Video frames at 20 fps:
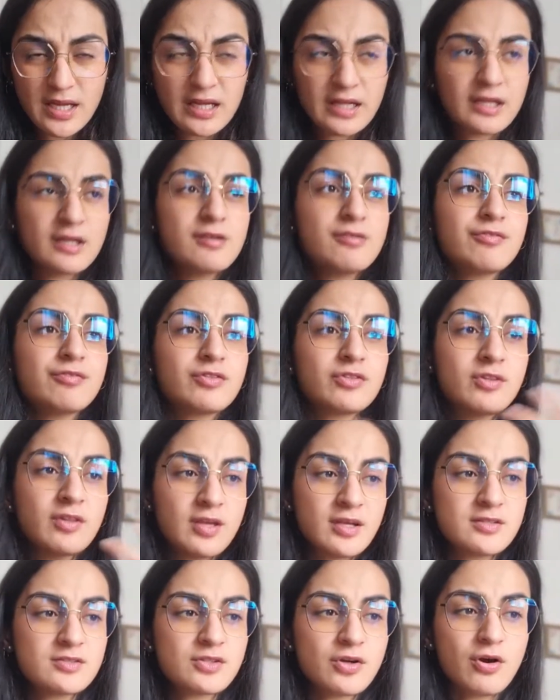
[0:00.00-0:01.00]
If
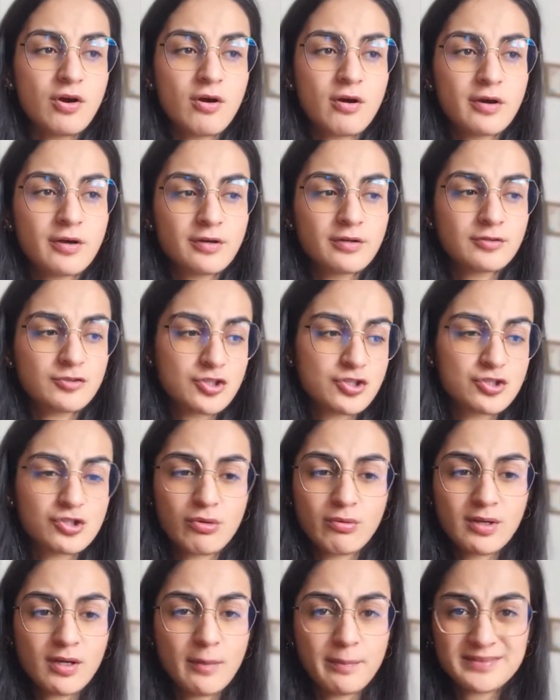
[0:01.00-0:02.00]
things are just
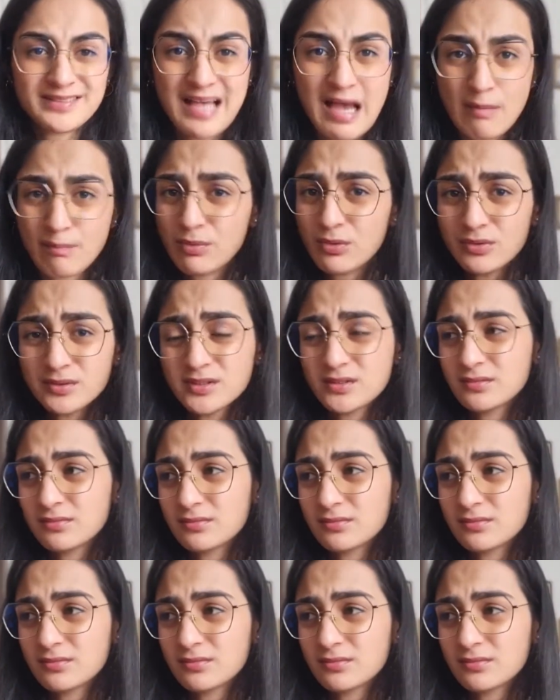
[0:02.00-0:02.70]
showing up as apples,